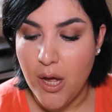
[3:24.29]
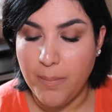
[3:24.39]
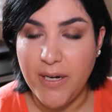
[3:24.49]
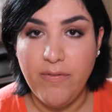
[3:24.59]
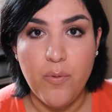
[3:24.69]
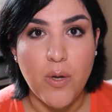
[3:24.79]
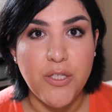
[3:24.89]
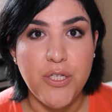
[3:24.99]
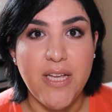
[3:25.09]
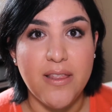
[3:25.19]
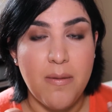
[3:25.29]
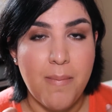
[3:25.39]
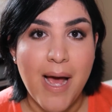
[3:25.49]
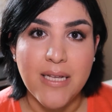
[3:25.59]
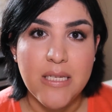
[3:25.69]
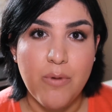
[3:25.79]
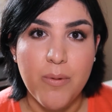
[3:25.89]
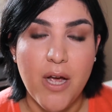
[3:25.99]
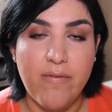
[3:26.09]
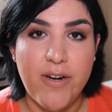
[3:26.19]
But if you want to get the maximum
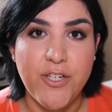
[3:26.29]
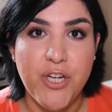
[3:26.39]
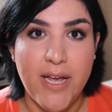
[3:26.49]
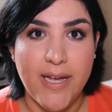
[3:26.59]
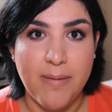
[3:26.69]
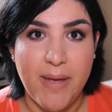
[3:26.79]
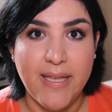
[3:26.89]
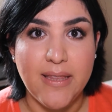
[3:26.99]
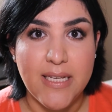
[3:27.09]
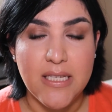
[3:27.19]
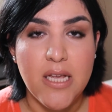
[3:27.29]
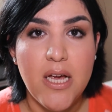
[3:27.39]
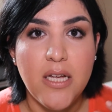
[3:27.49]
coverage and make this